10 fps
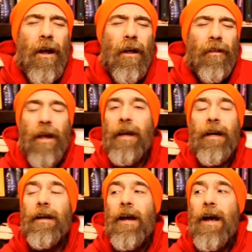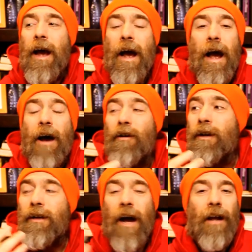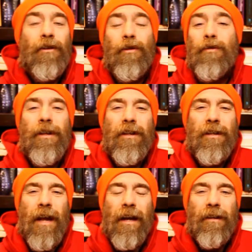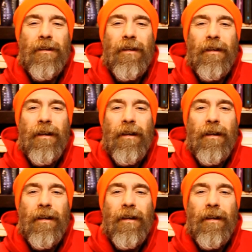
thinking, how could God do these things?